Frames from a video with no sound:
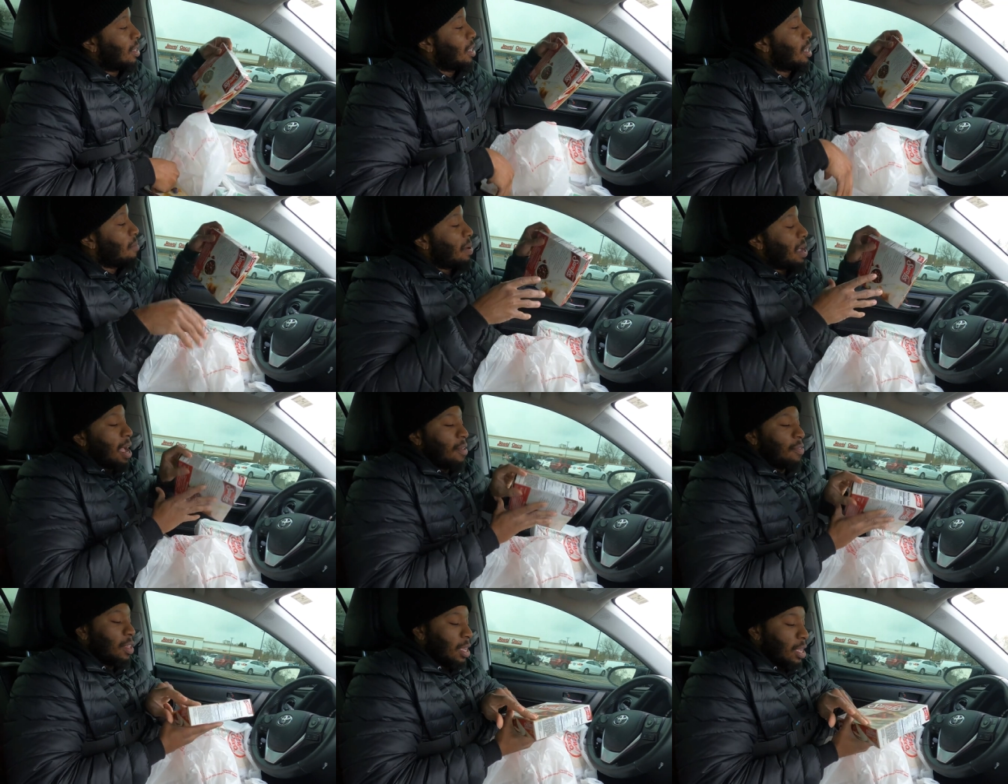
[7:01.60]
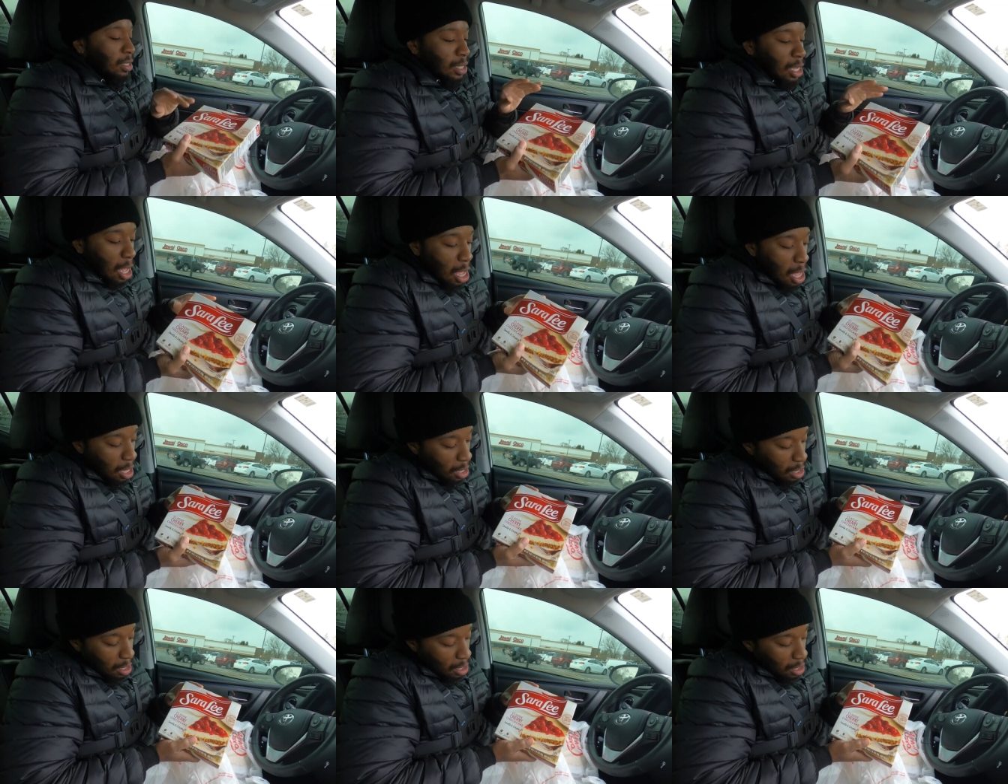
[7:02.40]
Then we have this. Uh,
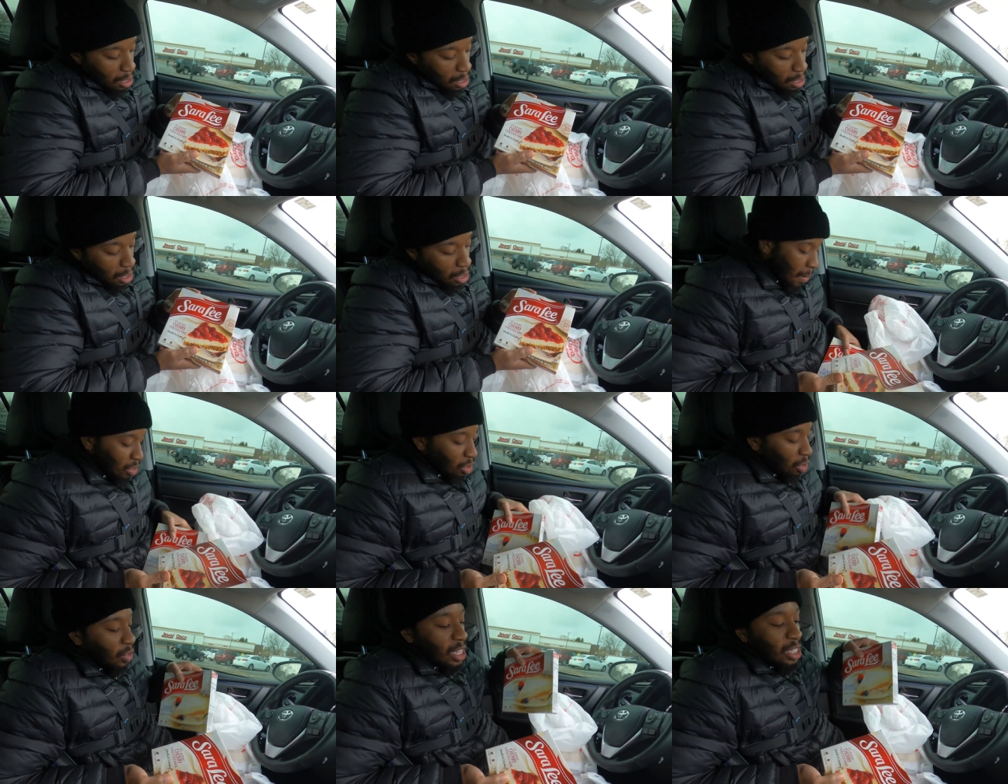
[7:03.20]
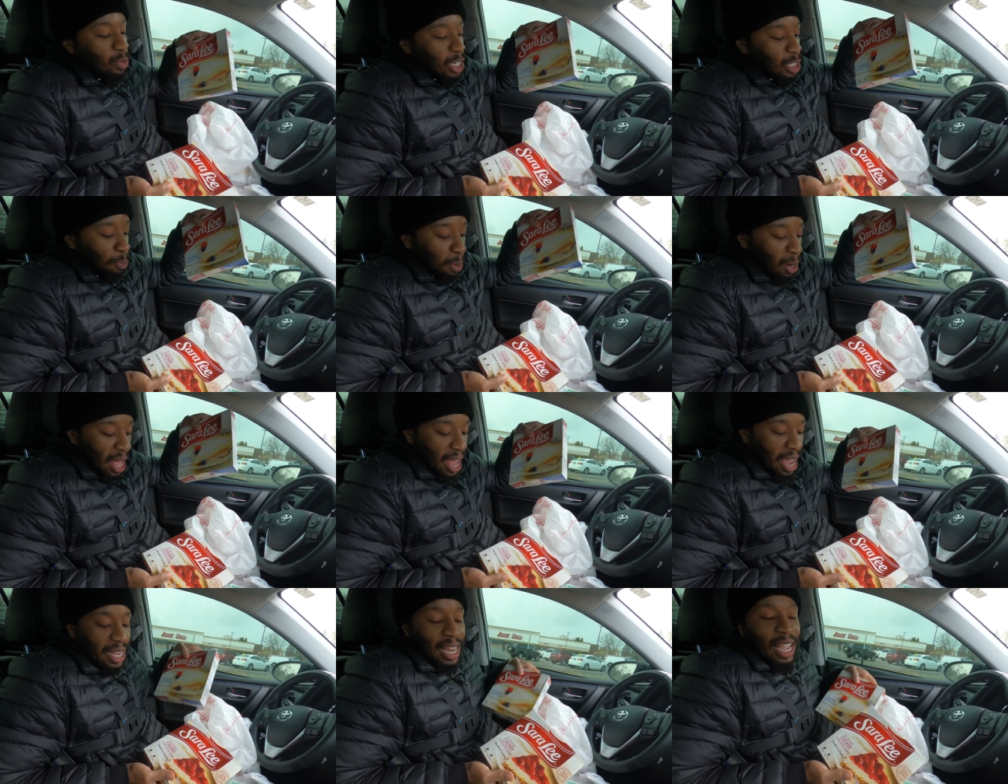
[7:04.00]
so this one is
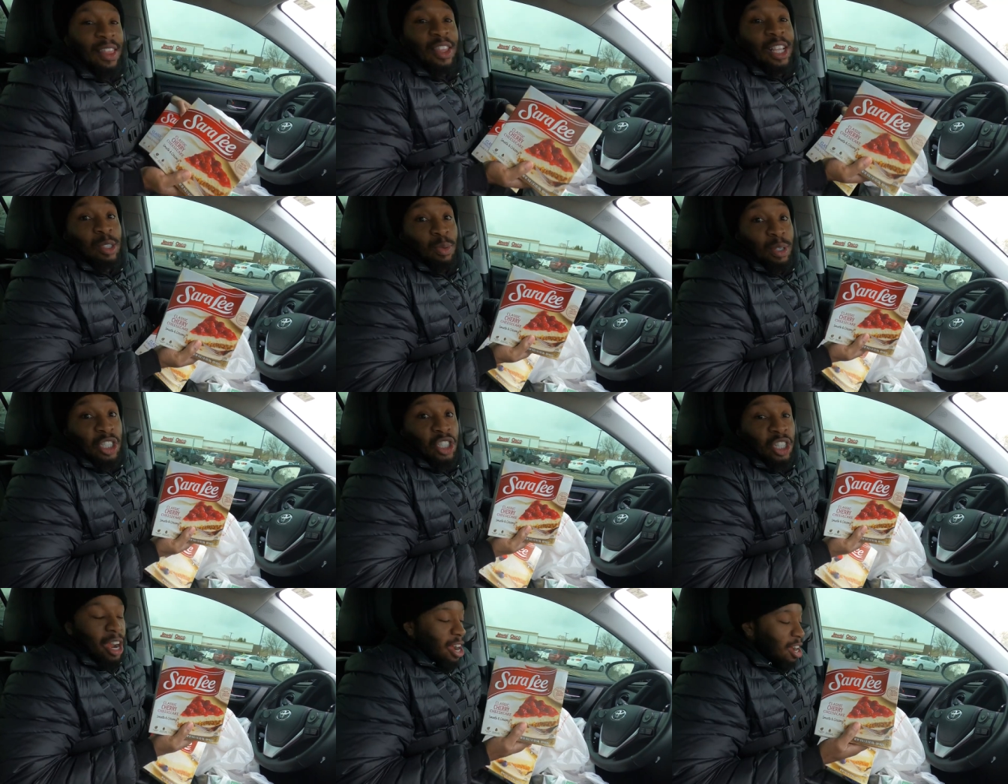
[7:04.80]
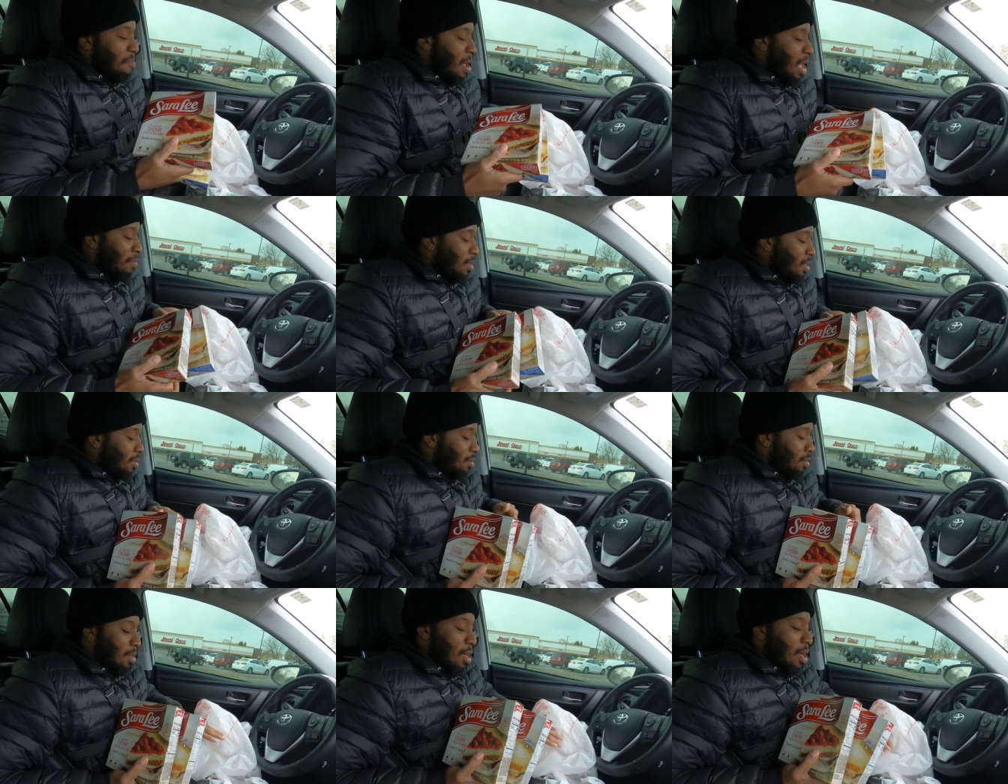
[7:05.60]
plain and this one is cherry, baby.
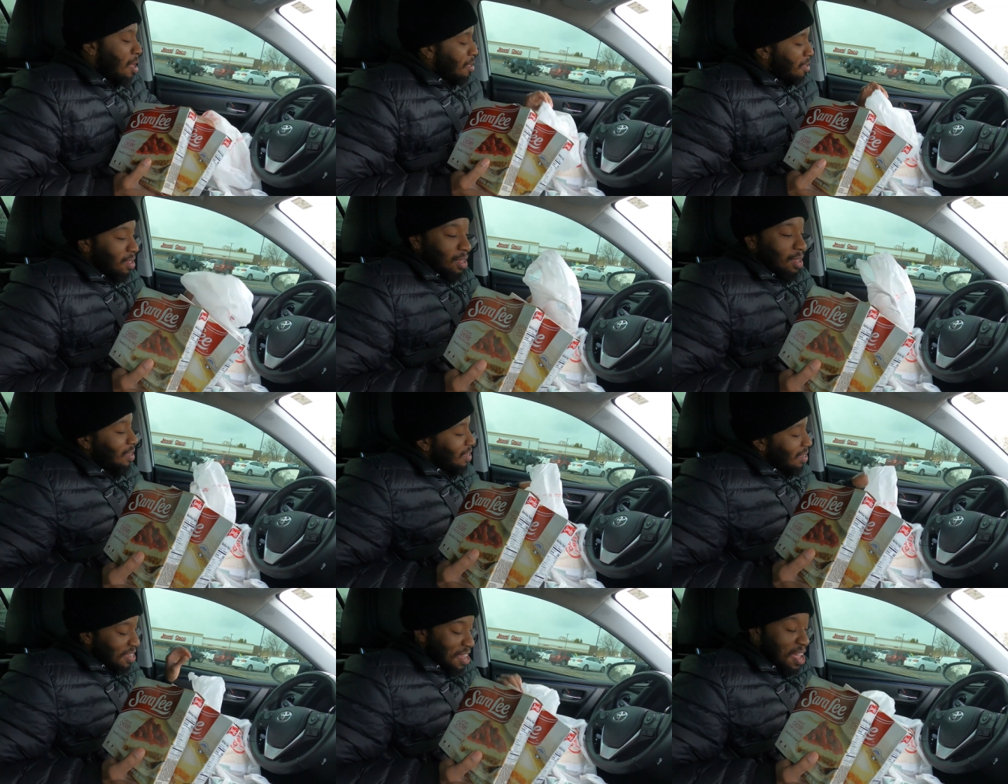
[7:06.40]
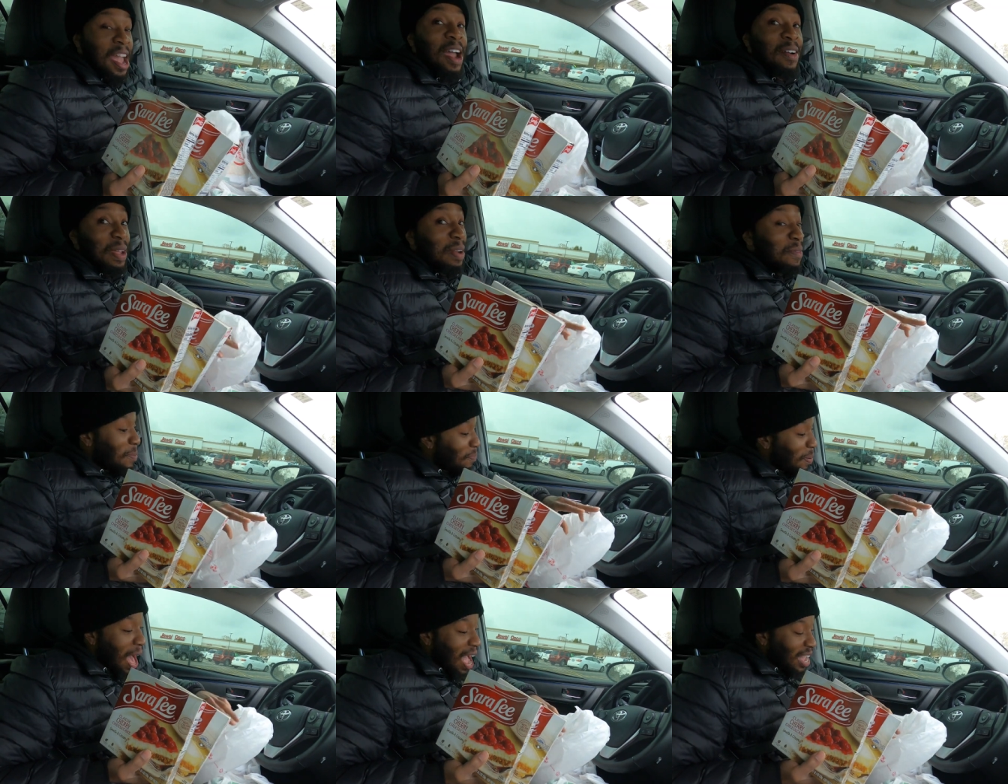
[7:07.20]
Uh, yeah, we,
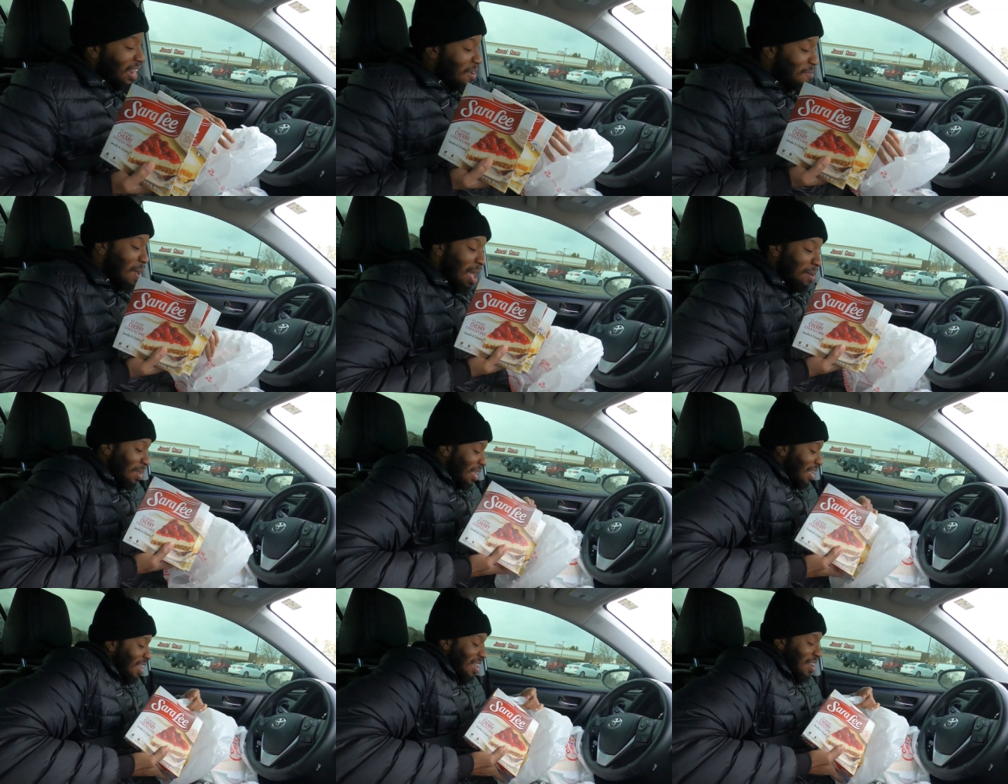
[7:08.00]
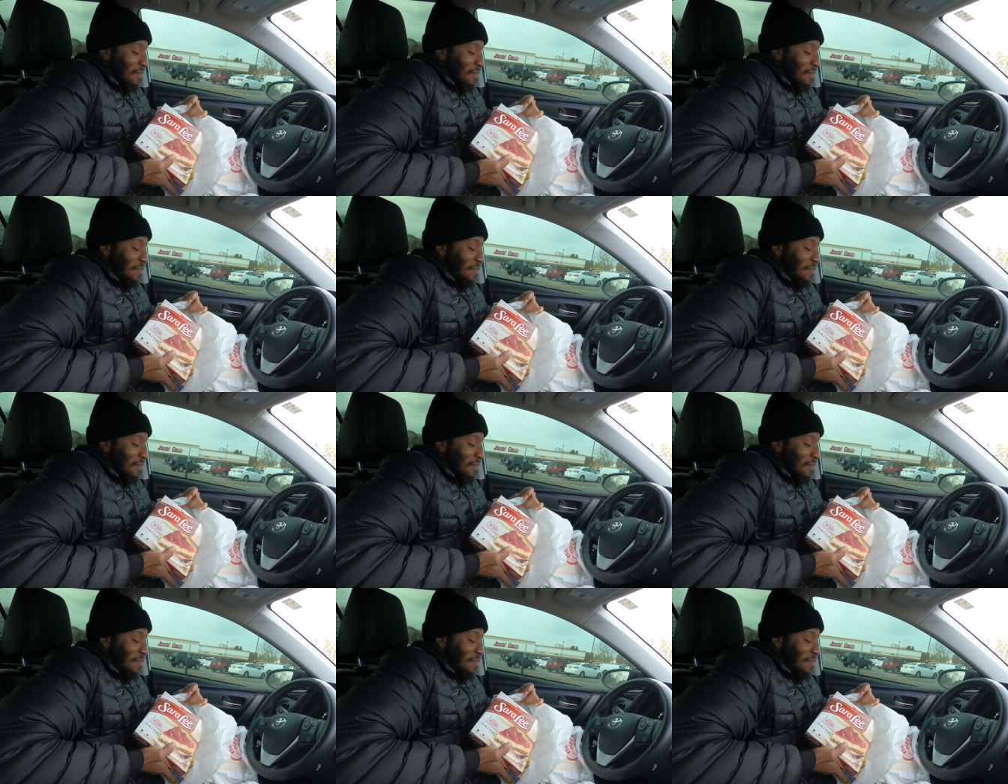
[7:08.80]
we pied up, baby.